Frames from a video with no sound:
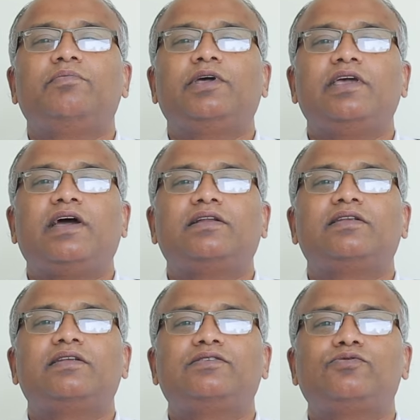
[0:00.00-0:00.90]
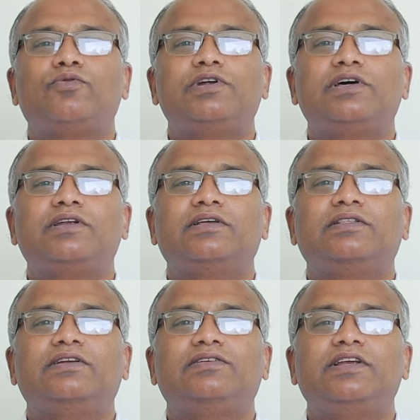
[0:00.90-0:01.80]
Periarthritis shoulder,
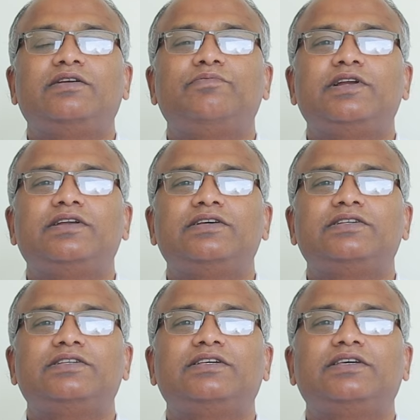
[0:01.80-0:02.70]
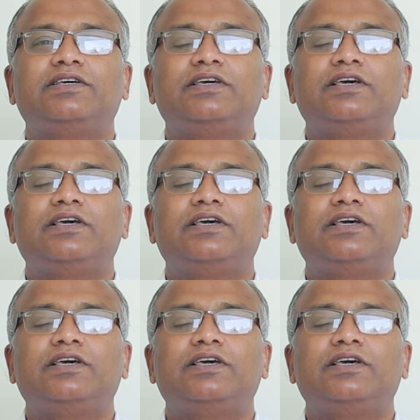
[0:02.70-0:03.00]
the treatment is,